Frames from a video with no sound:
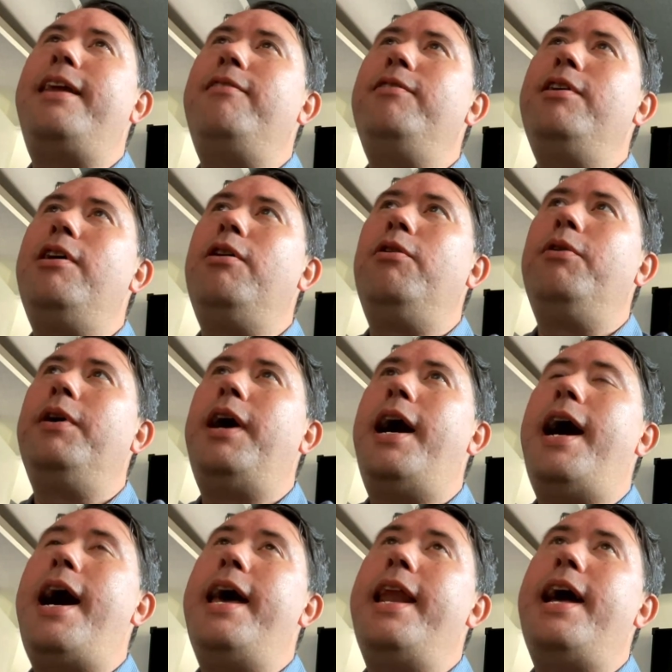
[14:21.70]
don't know.
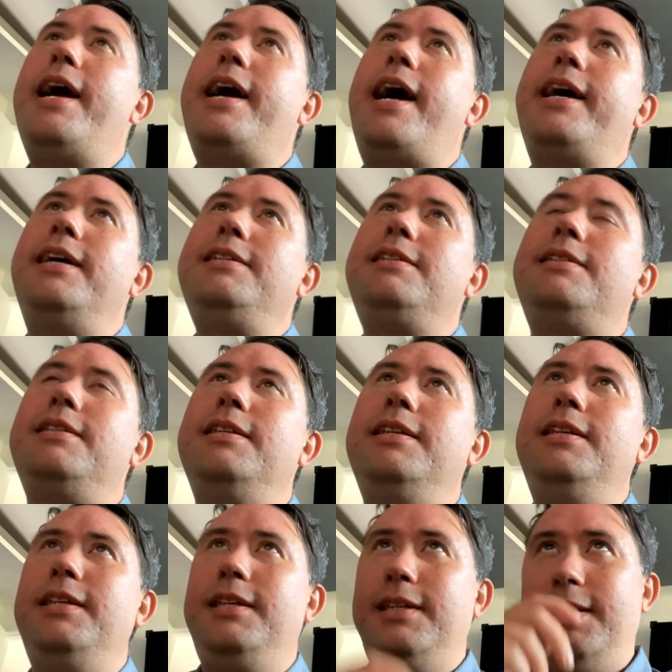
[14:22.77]
Uh, and I, I guess
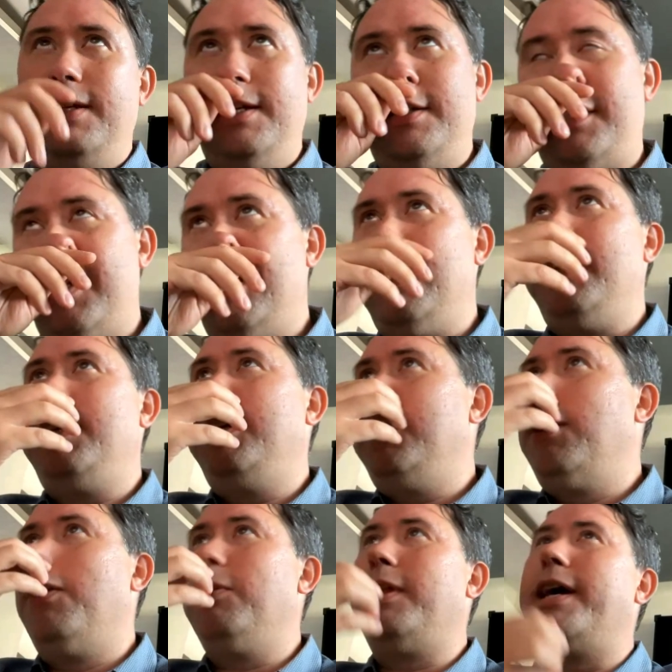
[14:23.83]
to the, you
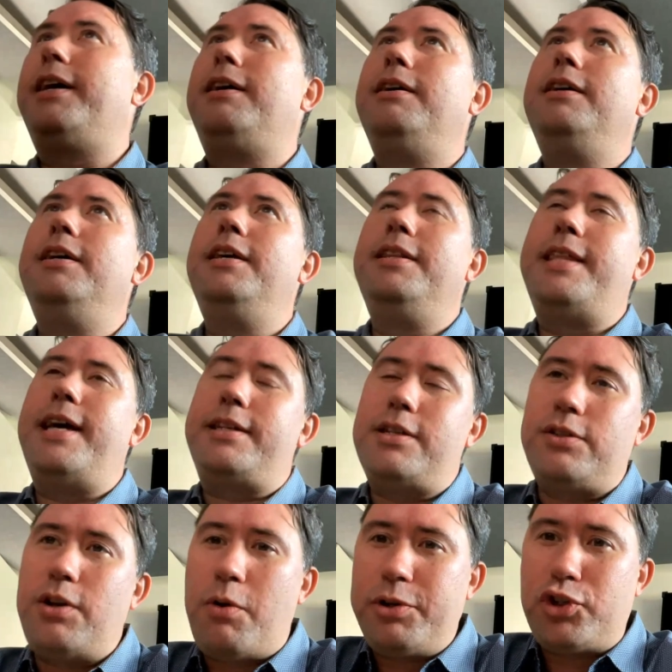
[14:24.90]
know, like that doesn't
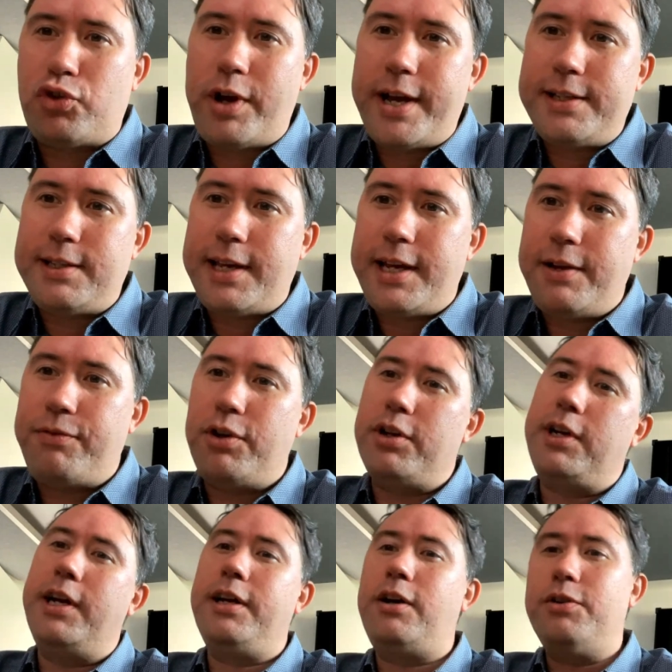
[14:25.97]
always translate if you're going
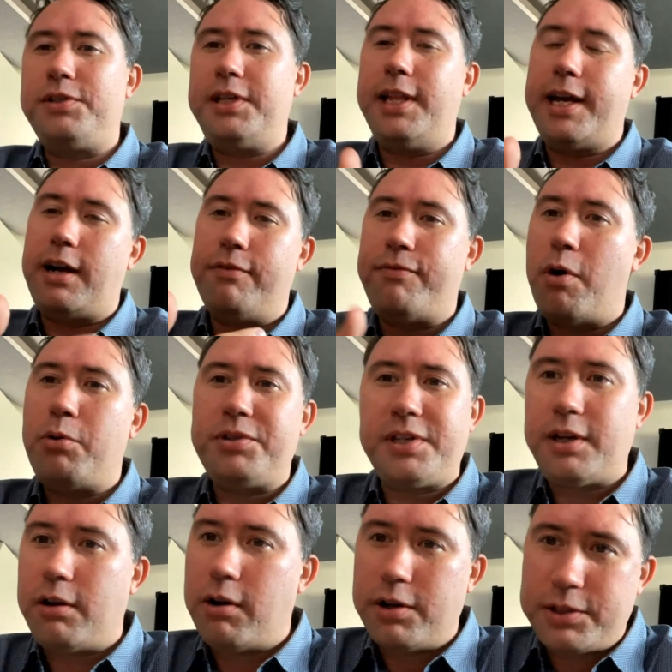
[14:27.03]
to go see like a folk
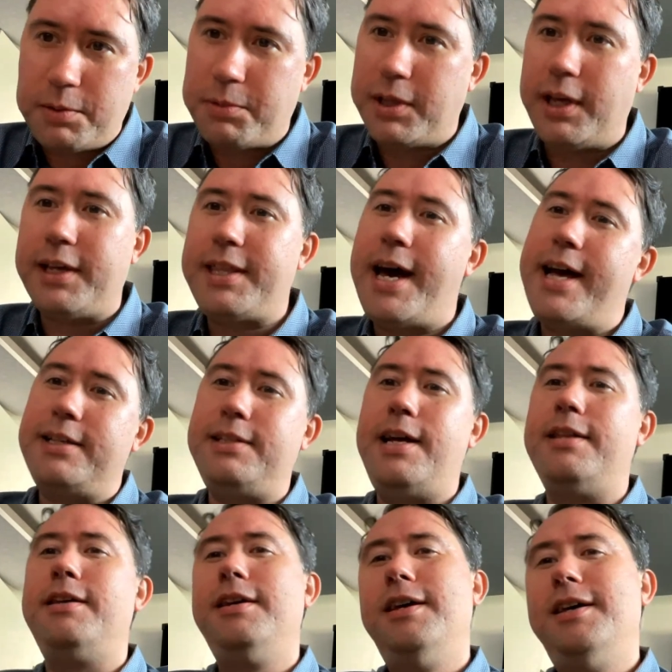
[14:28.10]
singer or something like that. It's not
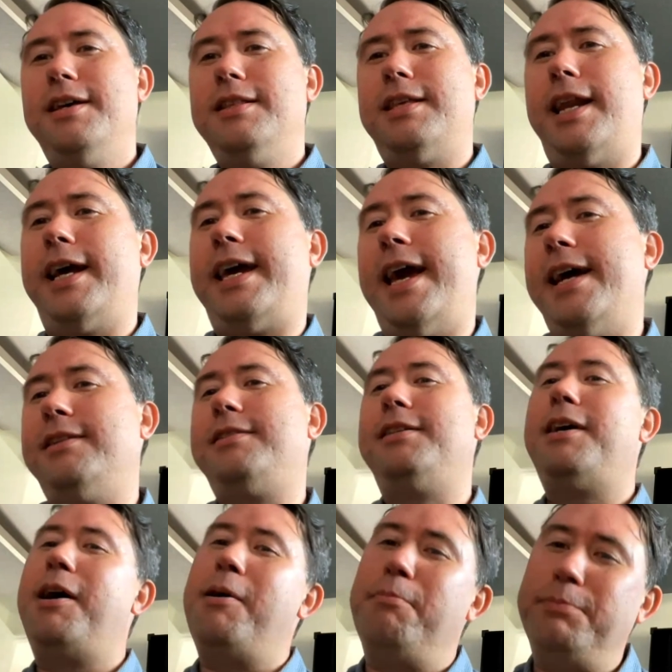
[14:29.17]
that I can't
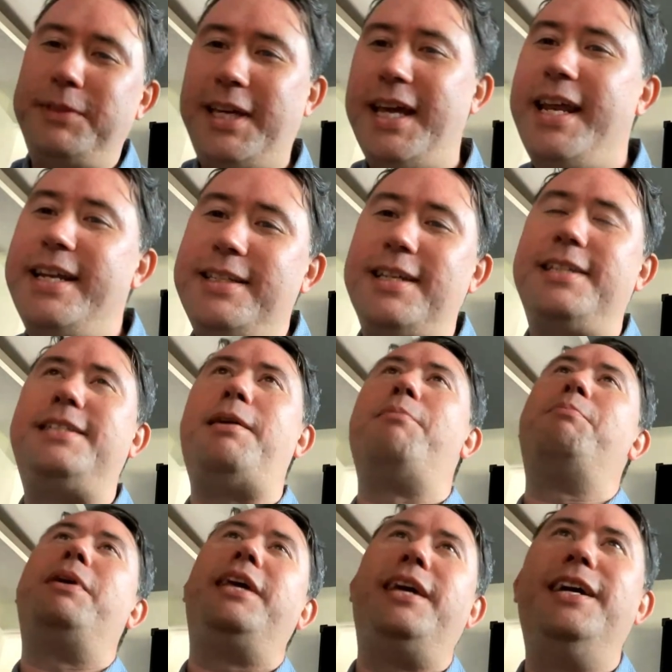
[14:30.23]
um, get into
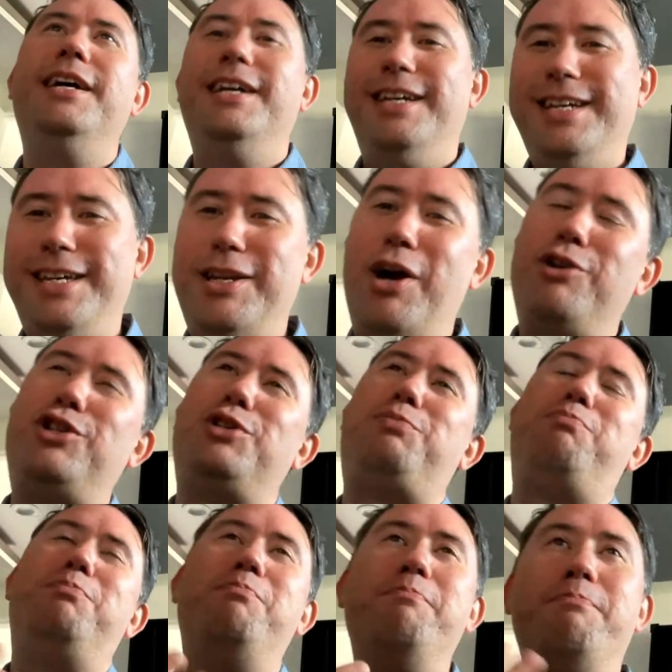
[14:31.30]
somebody, you know, just
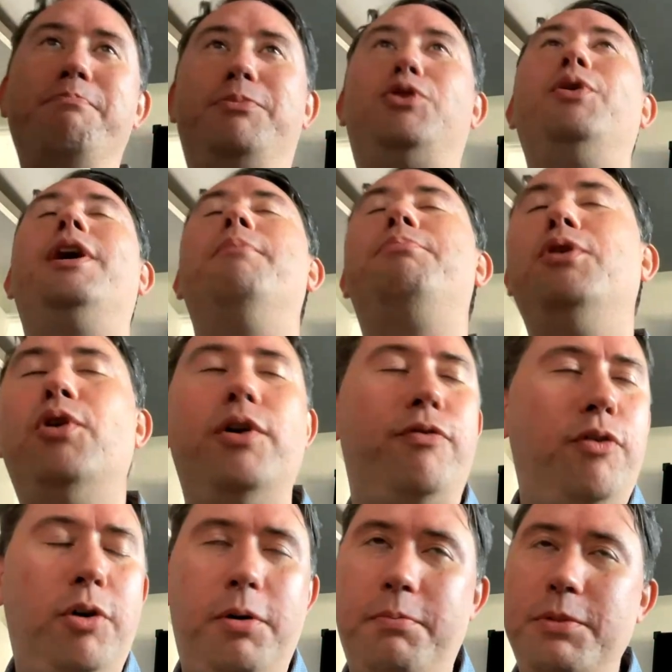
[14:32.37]
doing a
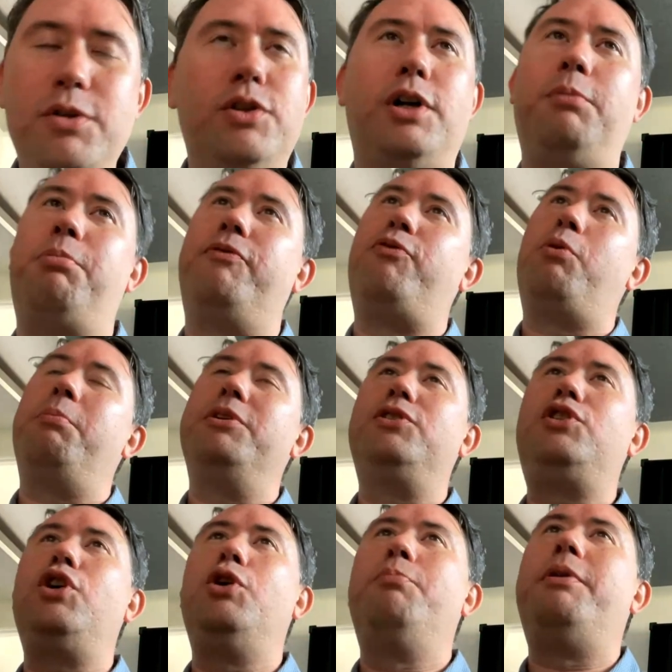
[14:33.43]
beautiful musical performance
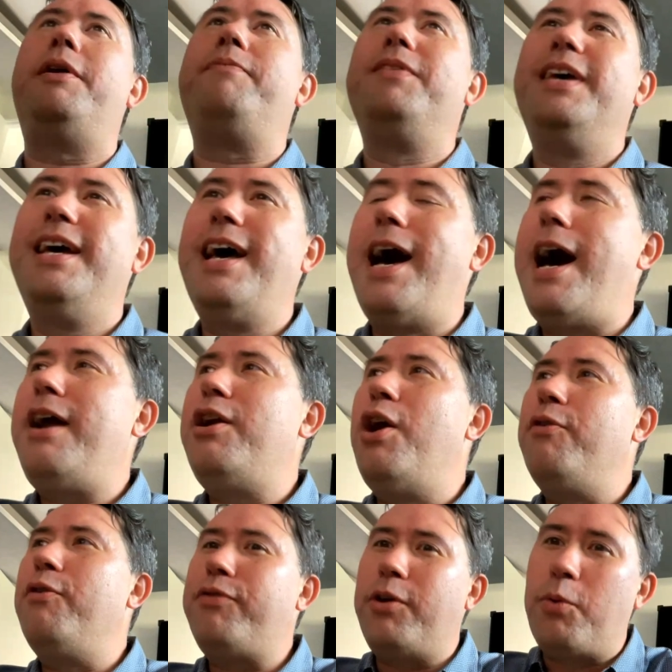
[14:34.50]
too. But I don't know,
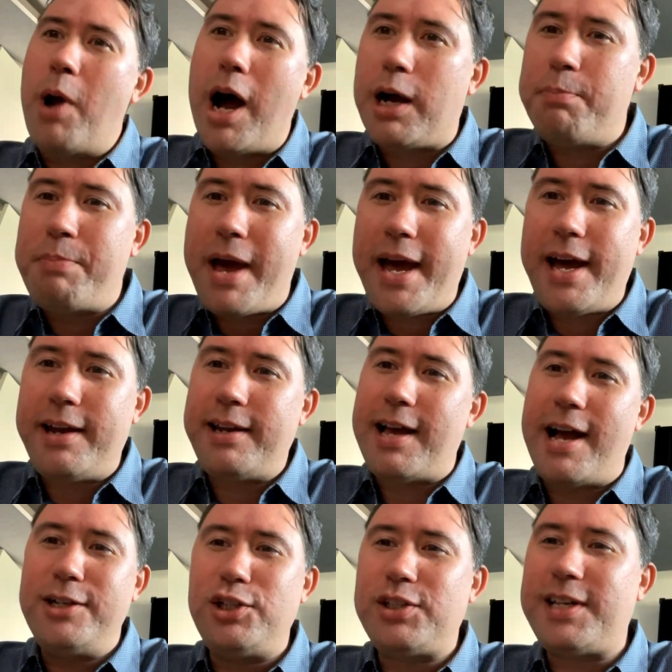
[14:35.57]
for a rock band, I
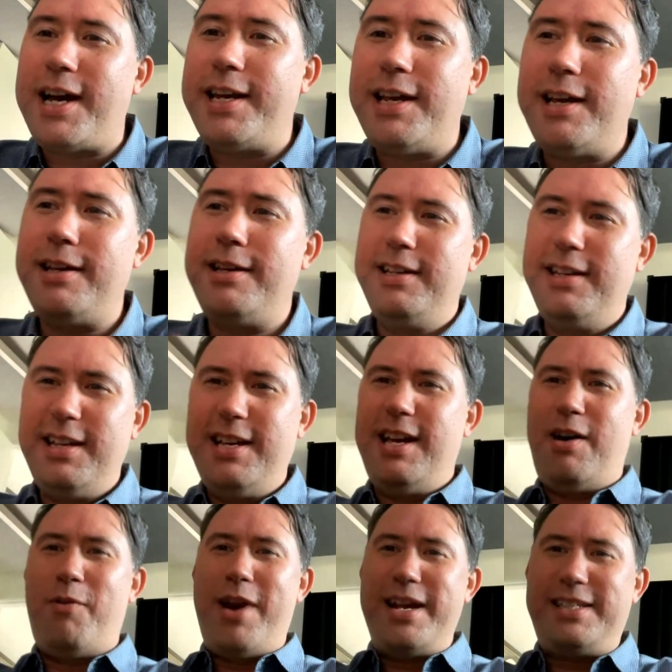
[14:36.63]
just kind of, I
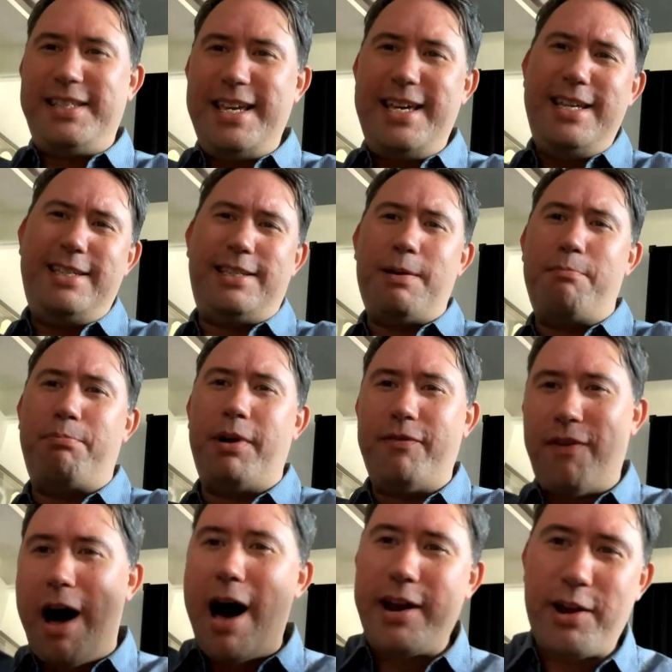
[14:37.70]
want to see some
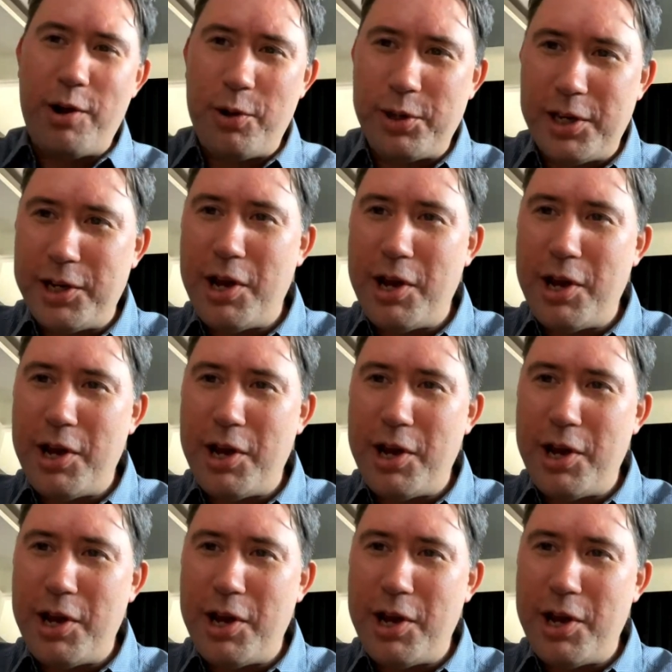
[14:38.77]
bravado, you know,